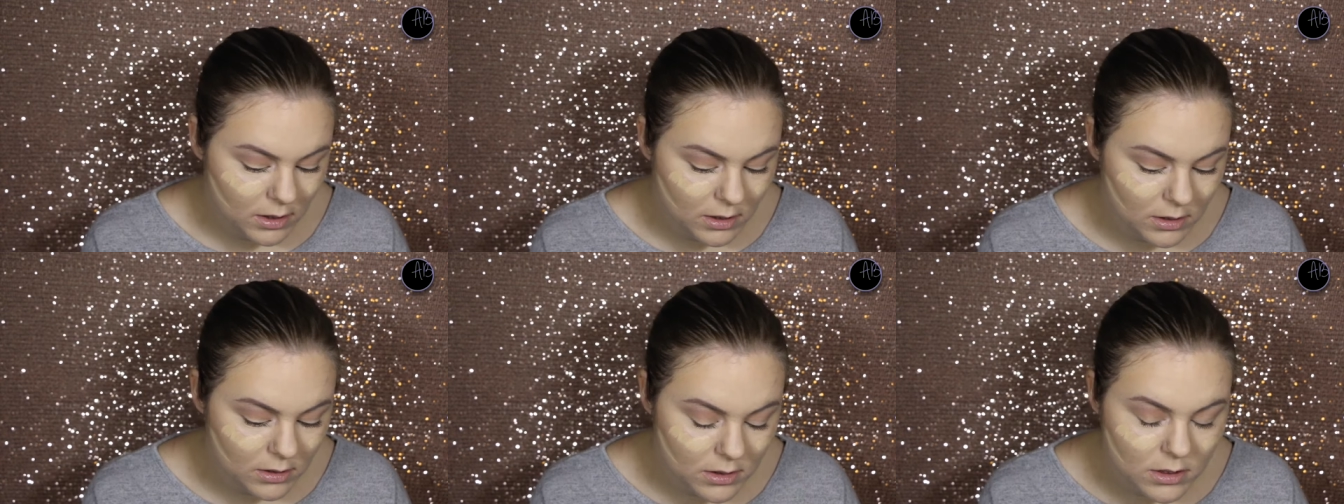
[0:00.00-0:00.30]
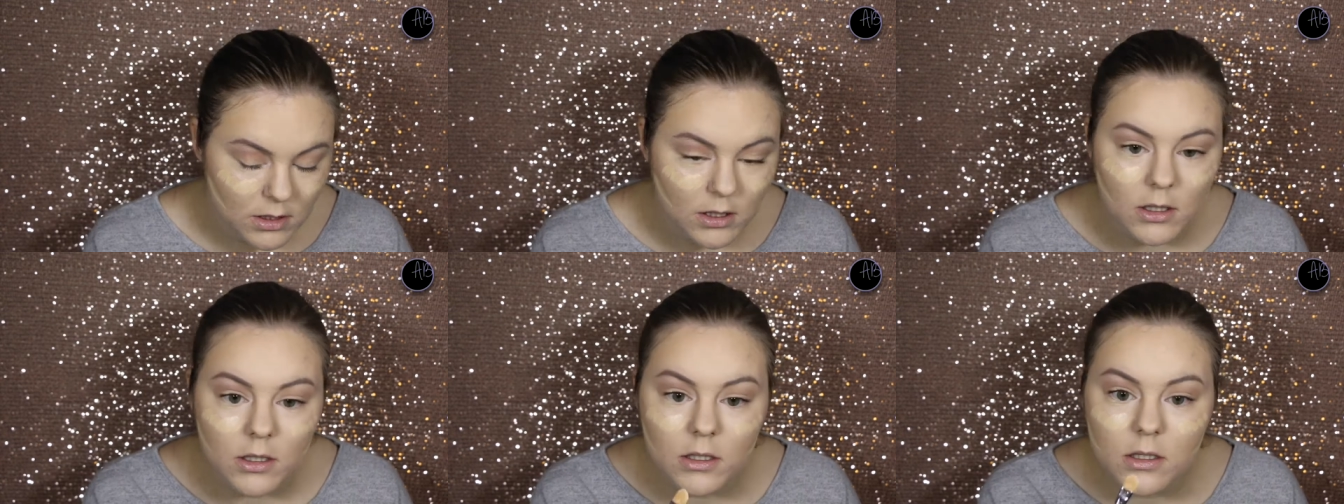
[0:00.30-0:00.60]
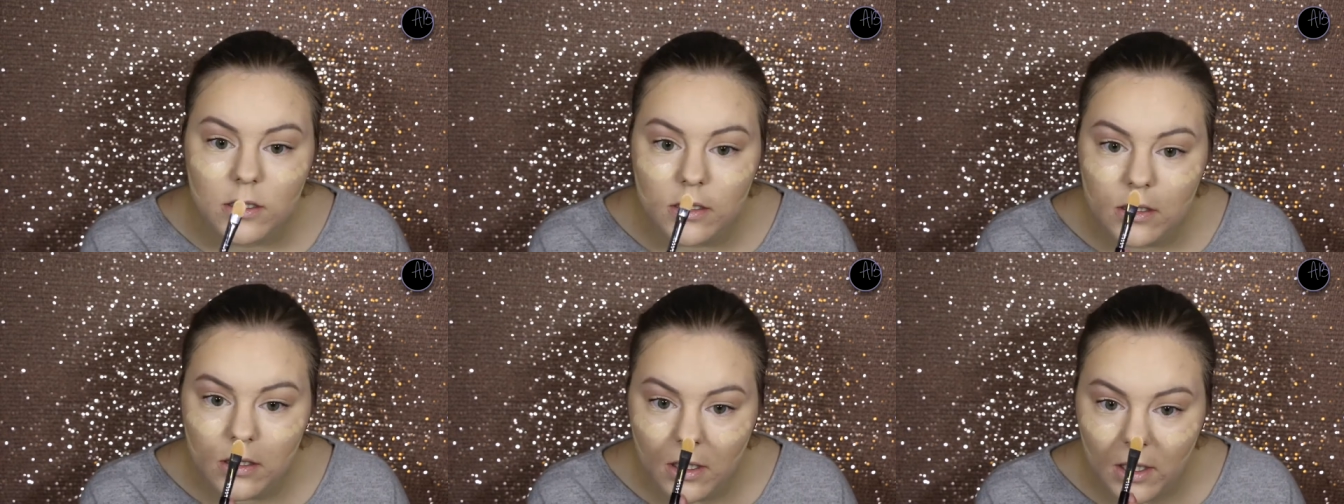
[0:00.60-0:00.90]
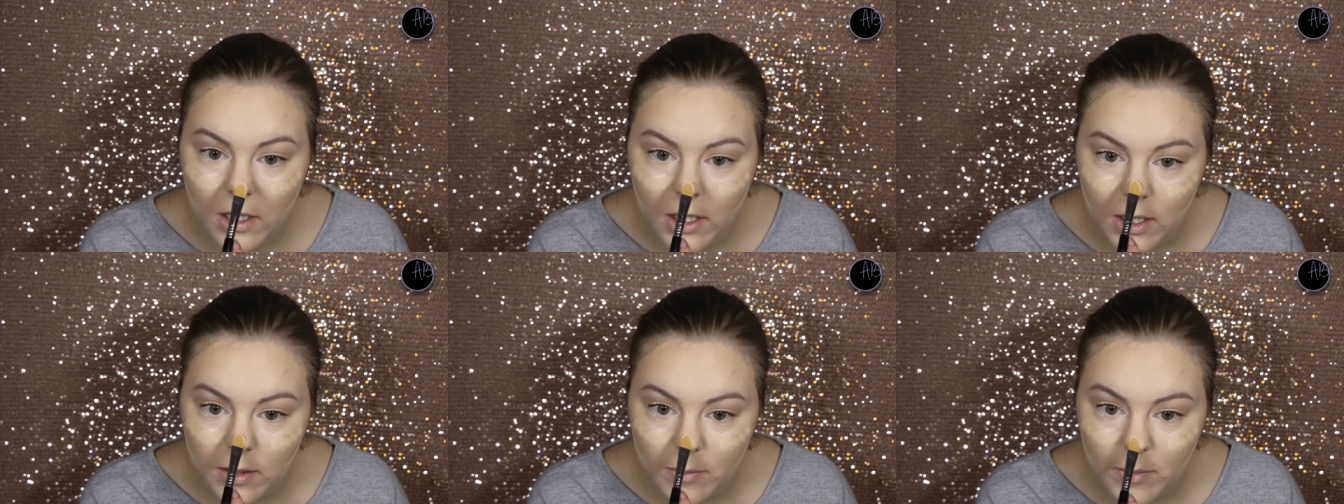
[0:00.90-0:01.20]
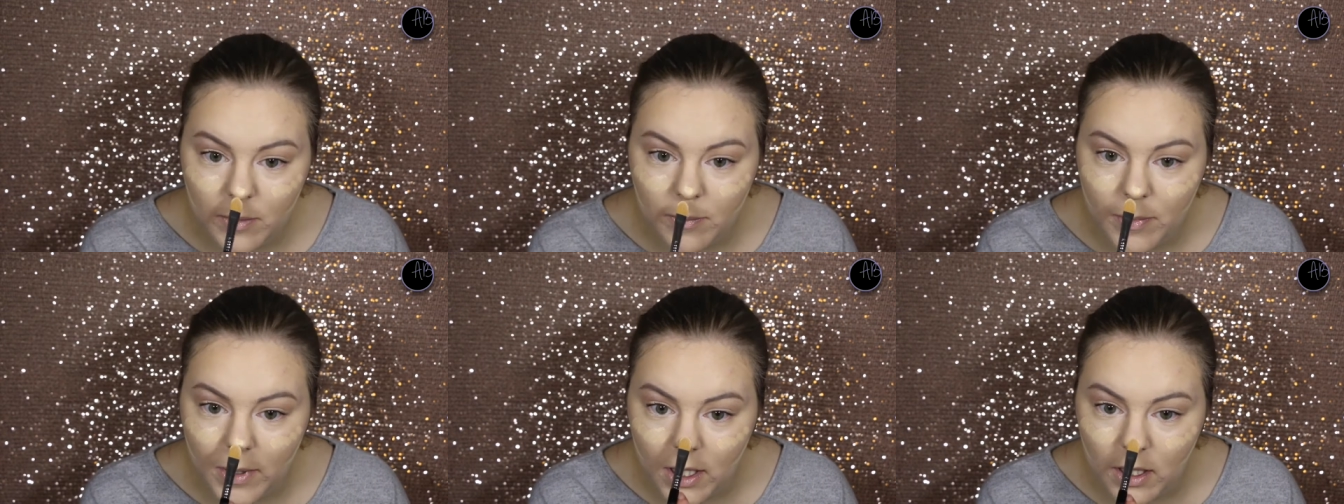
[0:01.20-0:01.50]
And a tiny
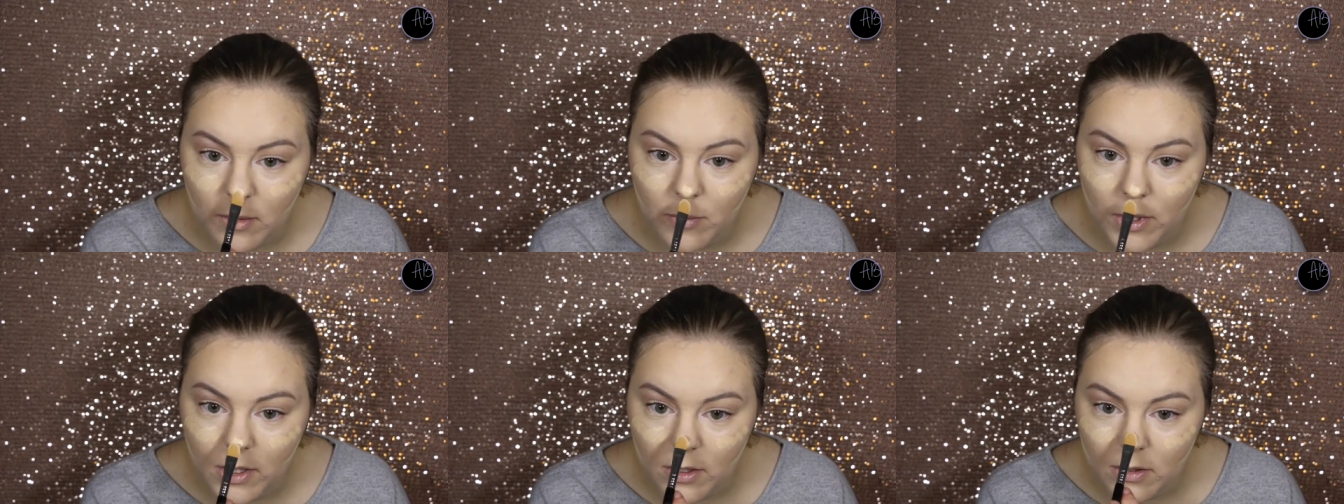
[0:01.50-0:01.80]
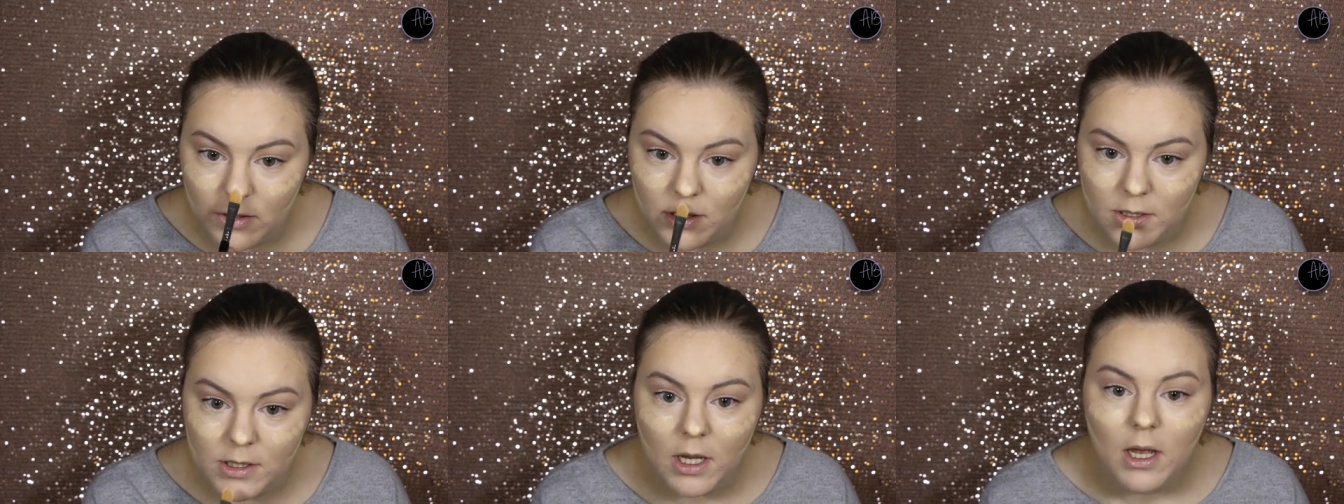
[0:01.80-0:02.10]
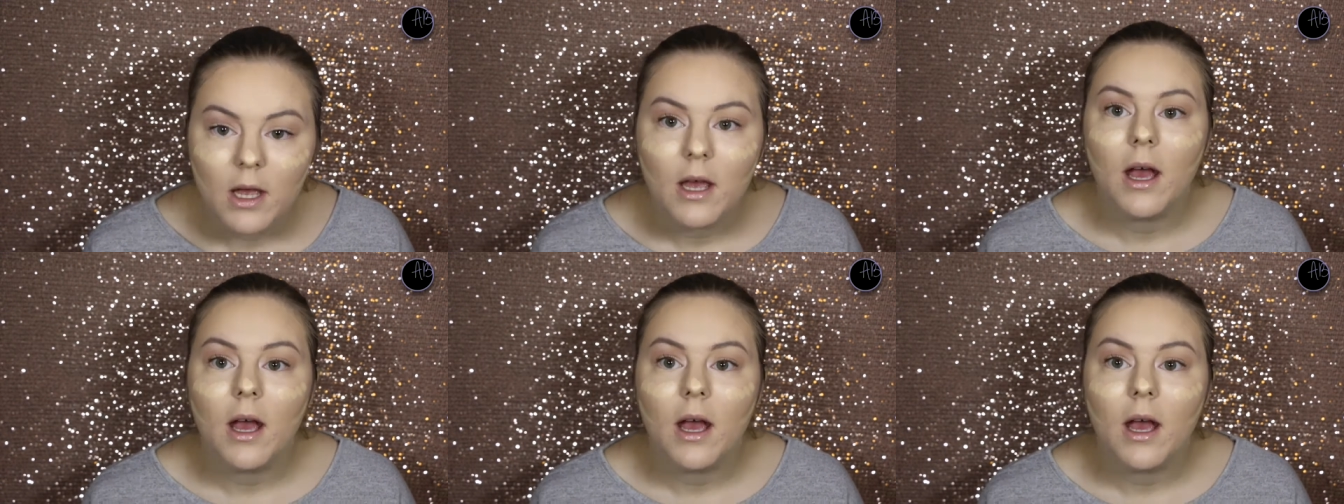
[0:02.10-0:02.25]
bit back in my nose.